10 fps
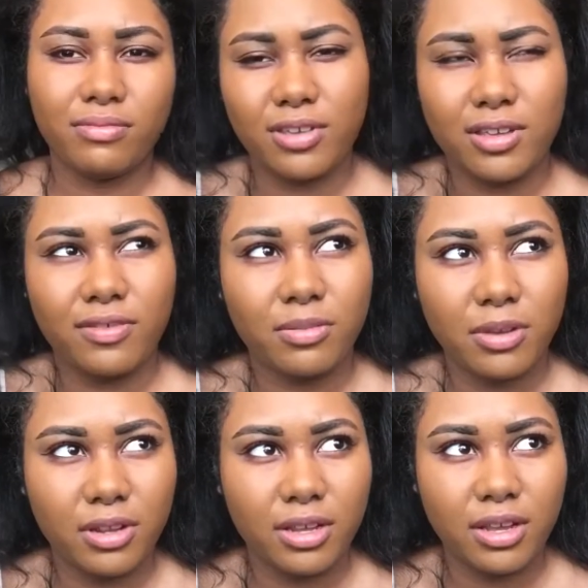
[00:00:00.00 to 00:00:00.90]
Why haven't I
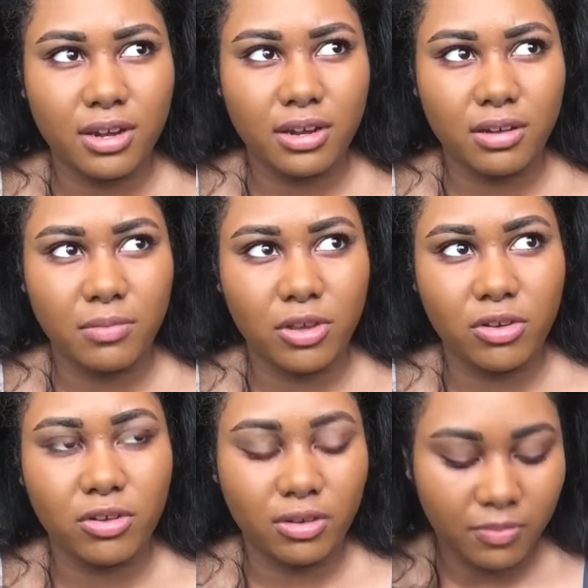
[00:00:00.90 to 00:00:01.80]
been looking at it in the
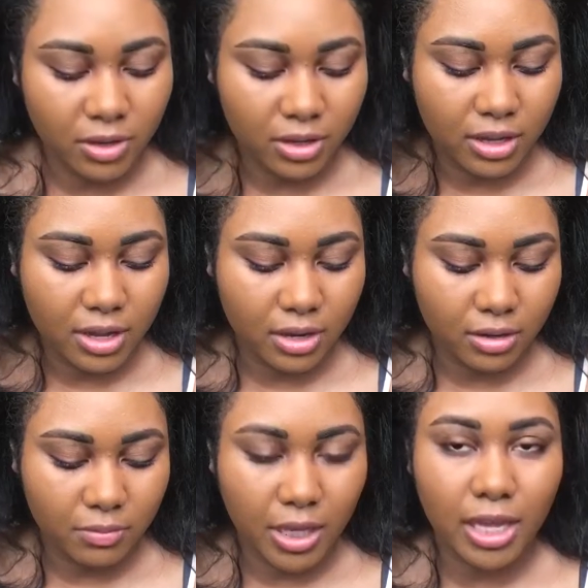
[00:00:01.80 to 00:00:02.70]
mirror? I've been looking at it
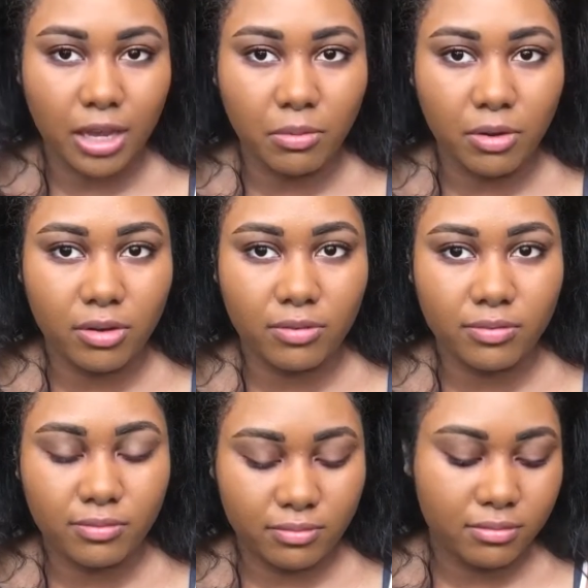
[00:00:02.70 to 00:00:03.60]
in my camera.
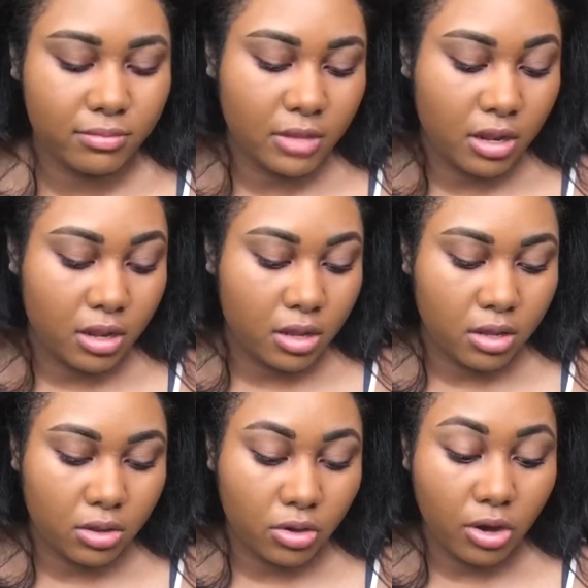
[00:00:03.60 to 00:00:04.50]

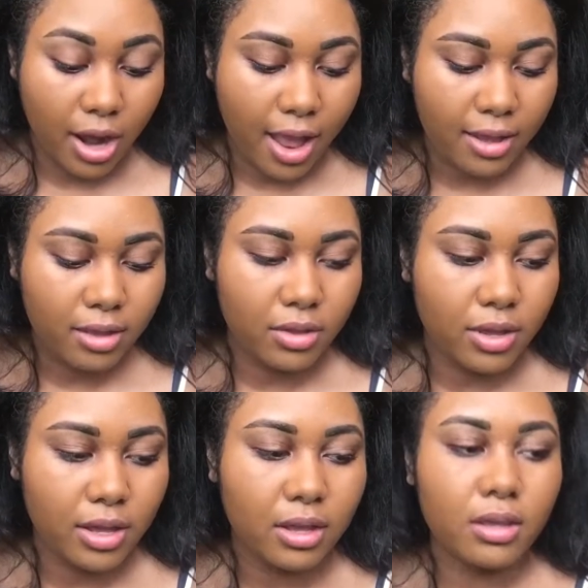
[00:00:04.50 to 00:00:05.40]
Crack,
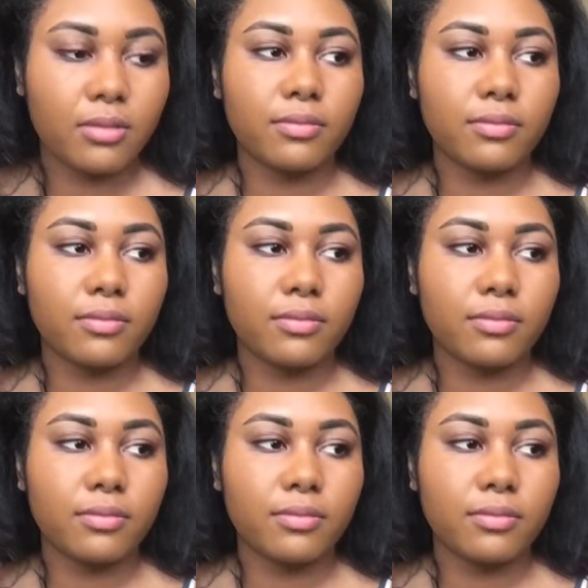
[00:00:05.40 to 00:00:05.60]
okay.